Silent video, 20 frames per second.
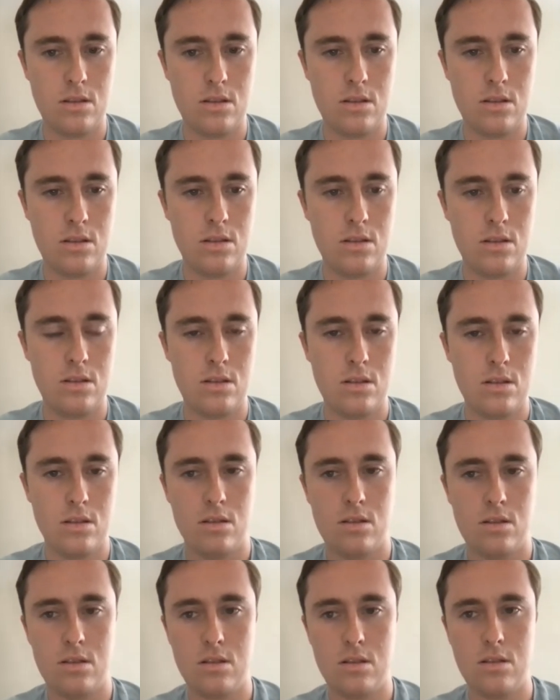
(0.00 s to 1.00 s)

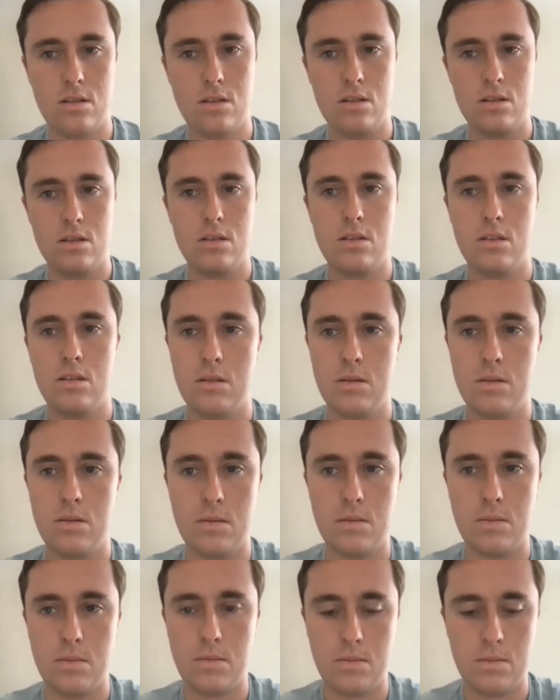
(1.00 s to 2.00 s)

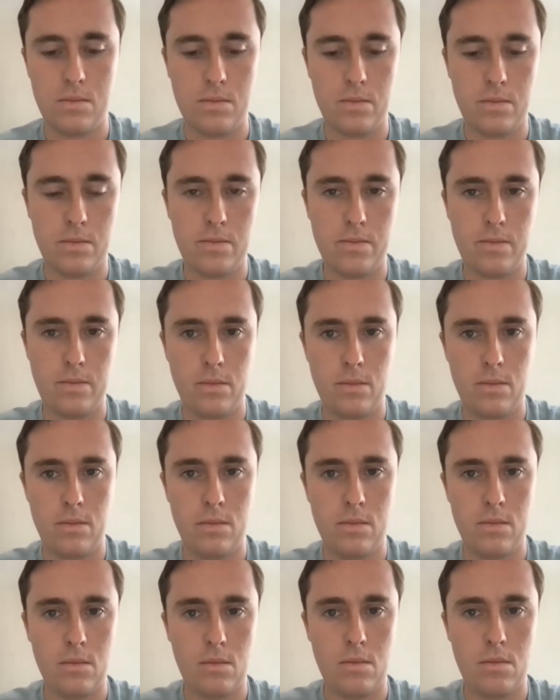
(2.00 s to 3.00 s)

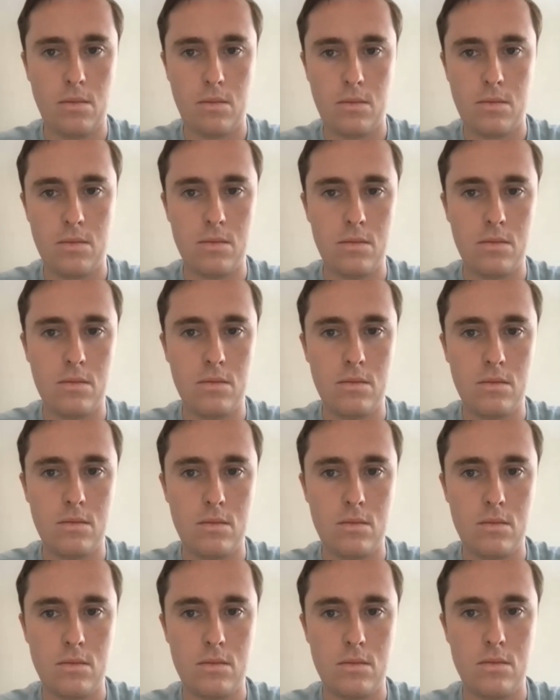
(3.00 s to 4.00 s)

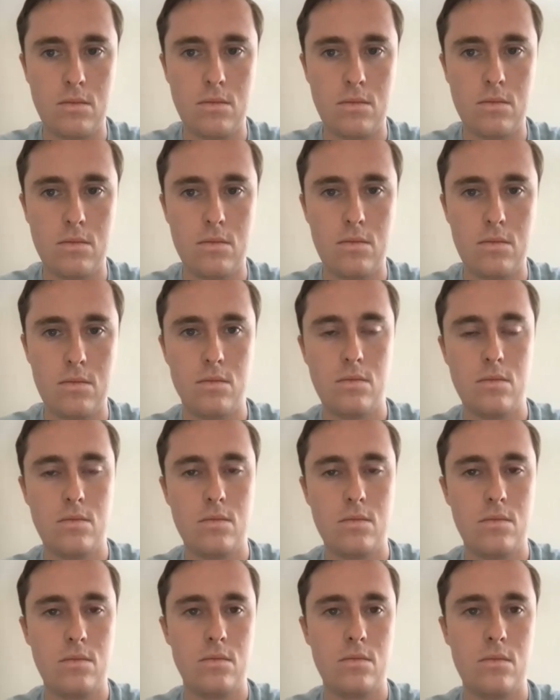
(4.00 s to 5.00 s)

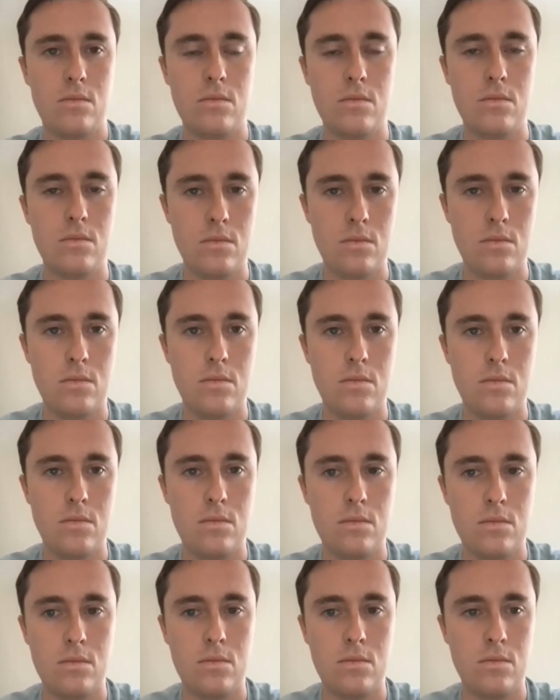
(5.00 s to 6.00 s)

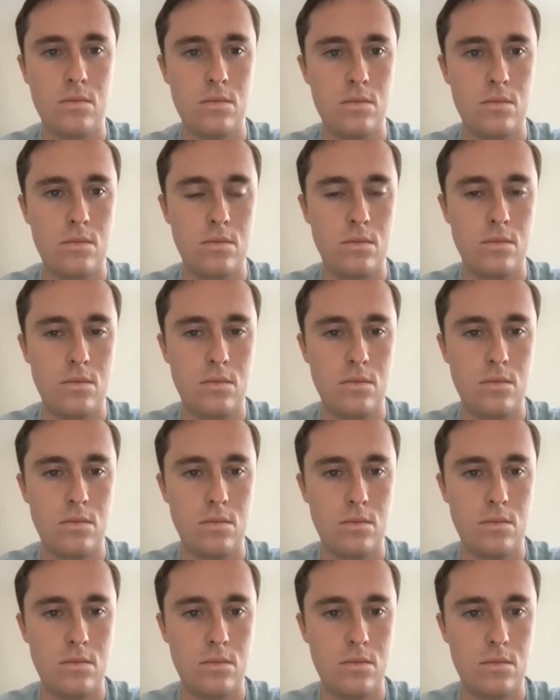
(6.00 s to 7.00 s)

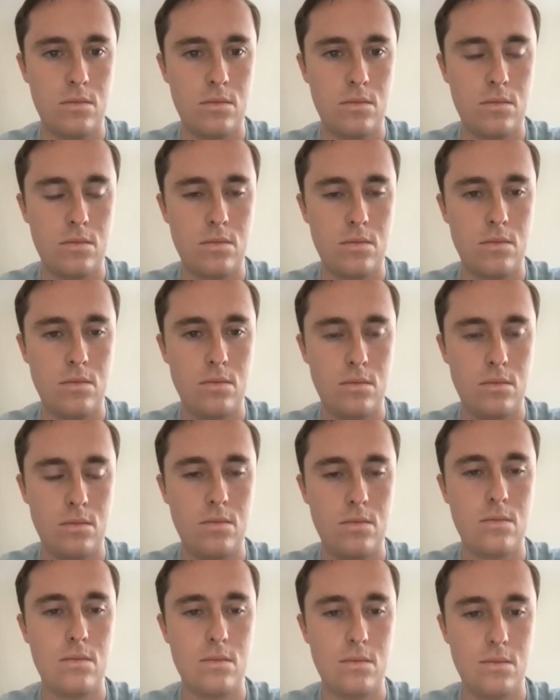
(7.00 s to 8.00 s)
[no speech]